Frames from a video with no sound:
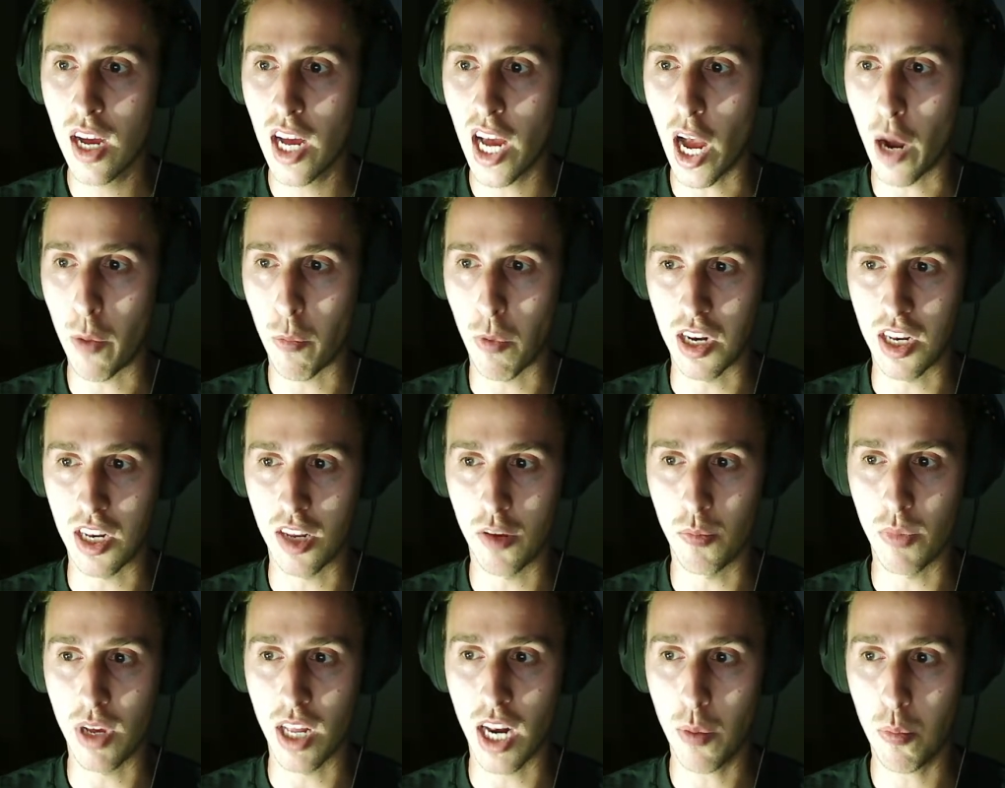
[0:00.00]
I went to
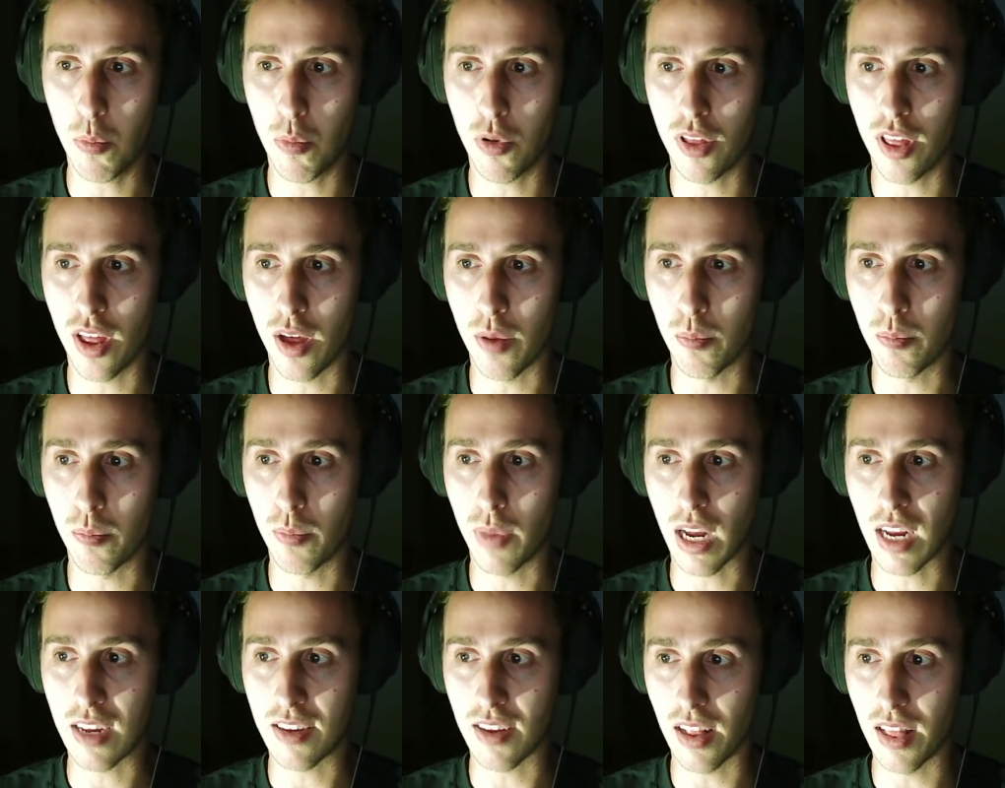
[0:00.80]
meet up with him
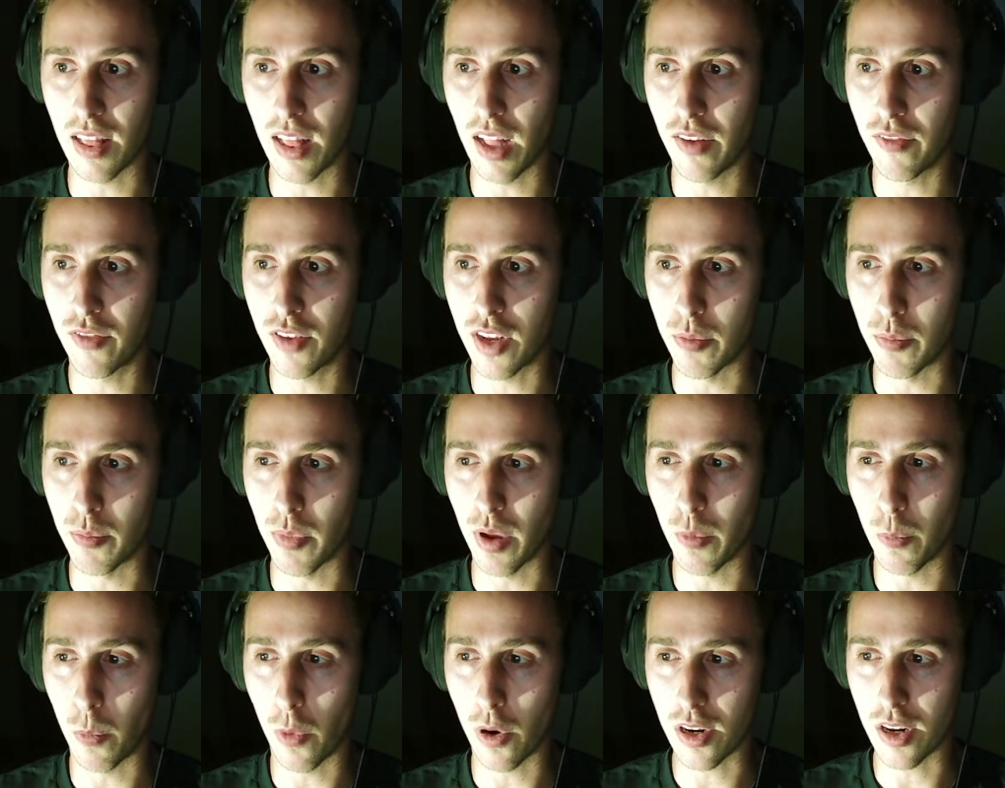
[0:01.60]
because I loved him
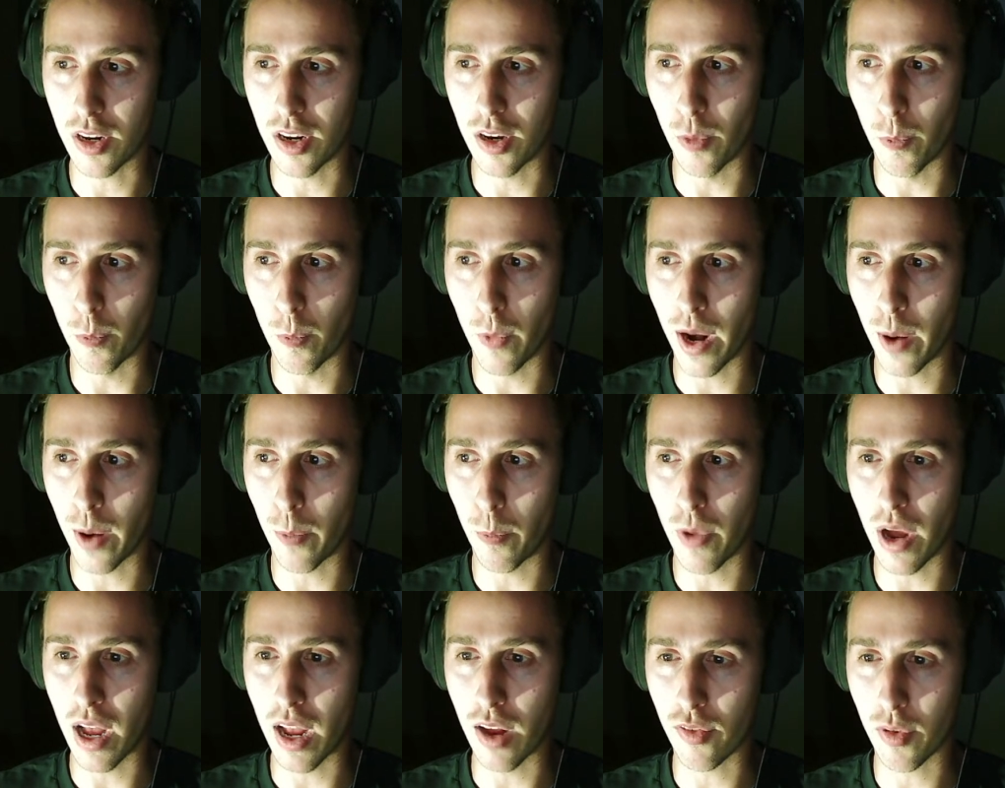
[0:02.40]
and wanted to run
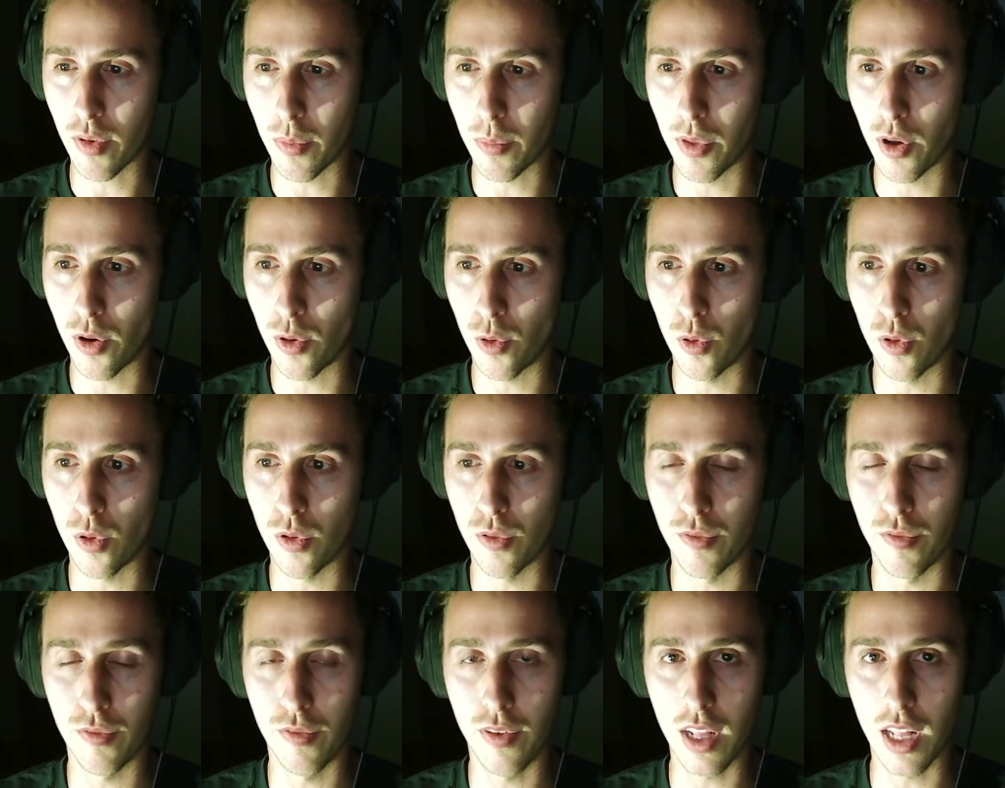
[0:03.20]
away from the whole
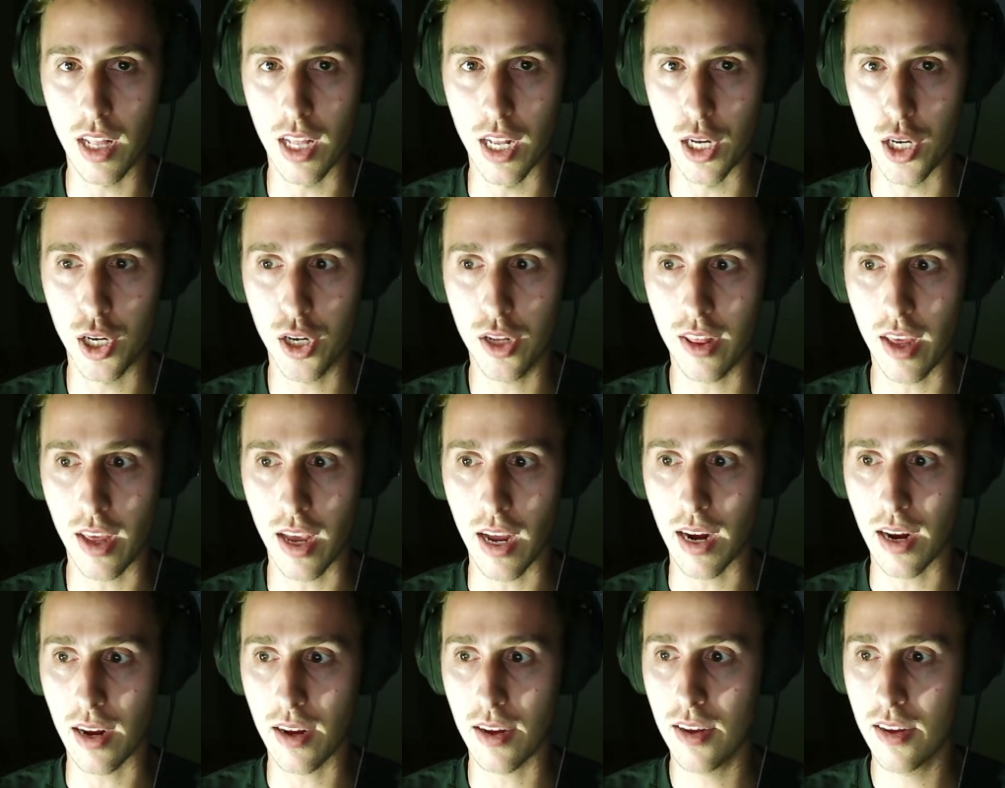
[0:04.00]
village
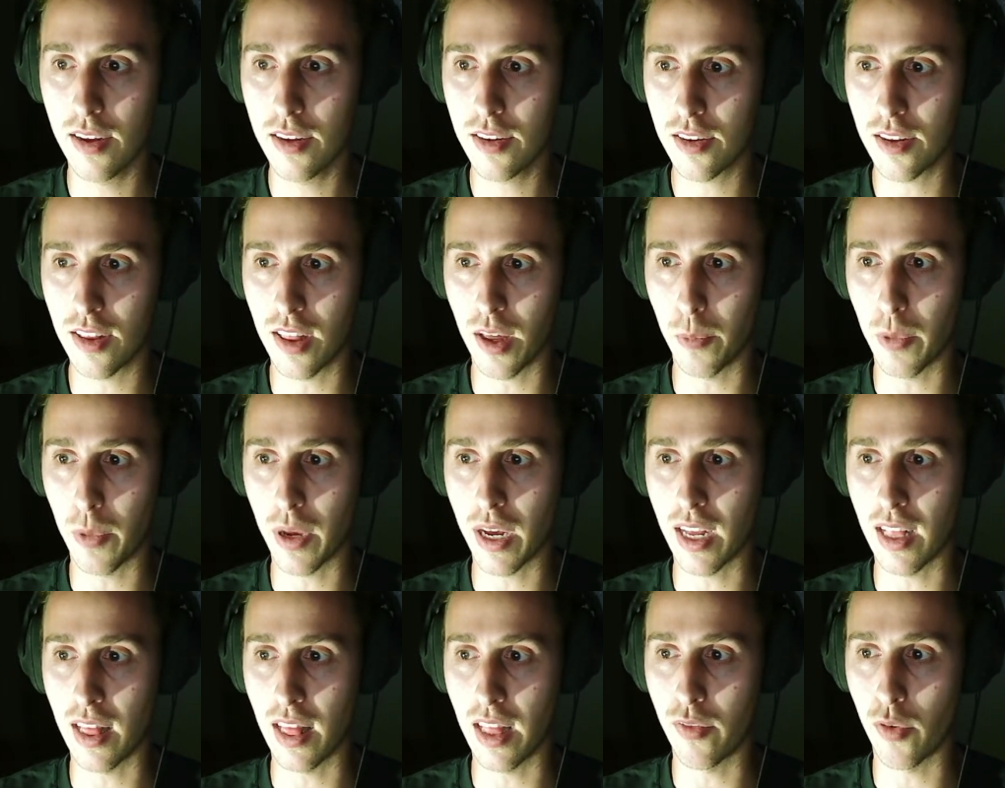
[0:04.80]
thing so that we
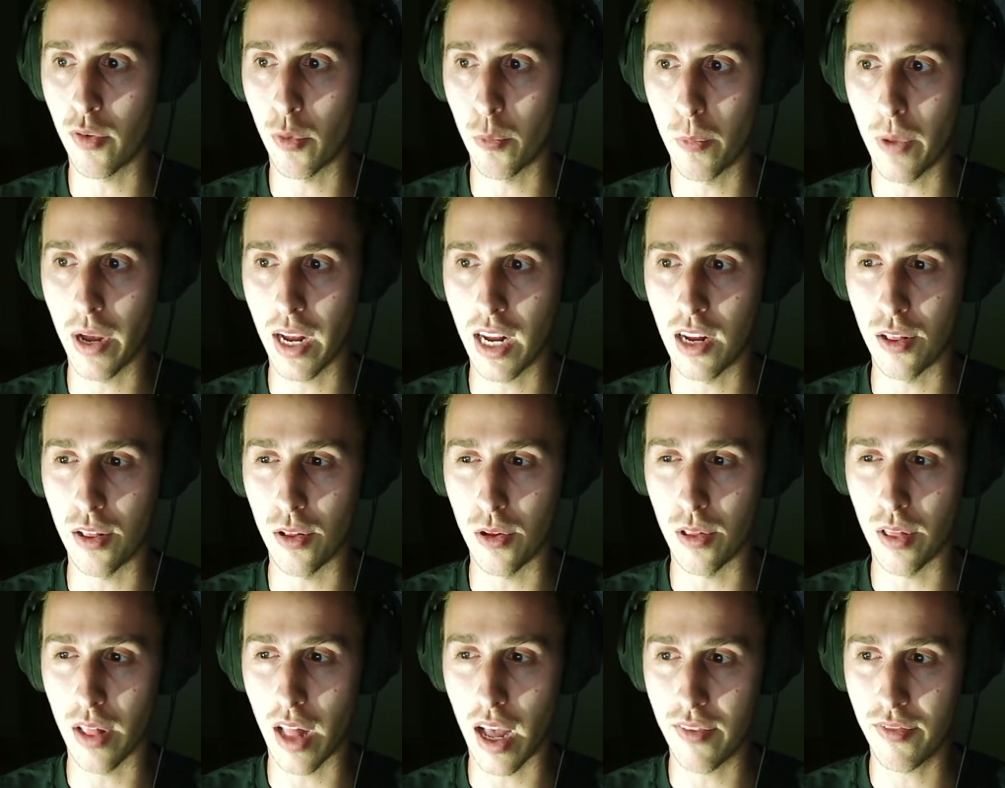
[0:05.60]
could live a regular
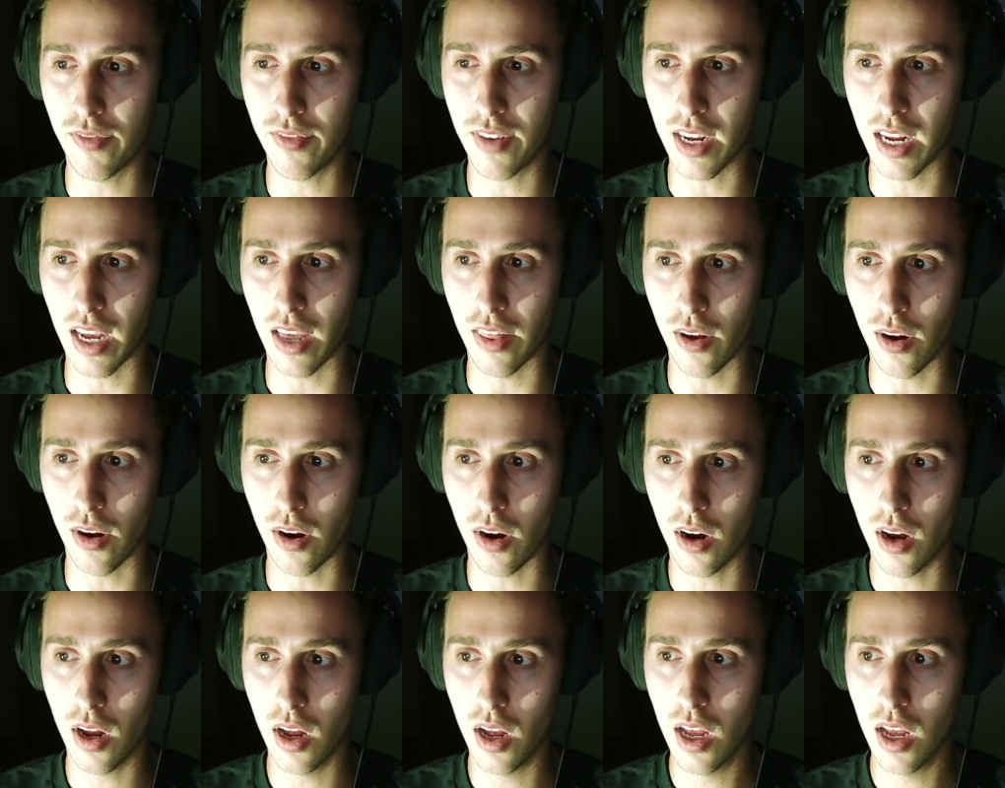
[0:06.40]
life together.